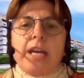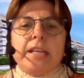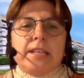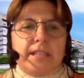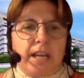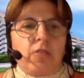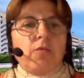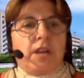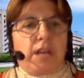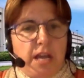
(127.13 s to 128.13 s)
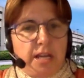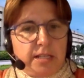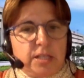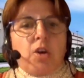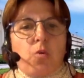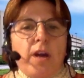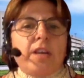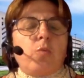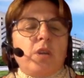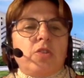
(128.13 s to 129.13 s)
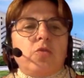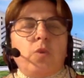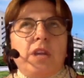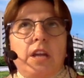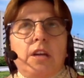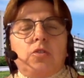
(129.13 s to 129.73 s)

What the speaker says: In the second case, when we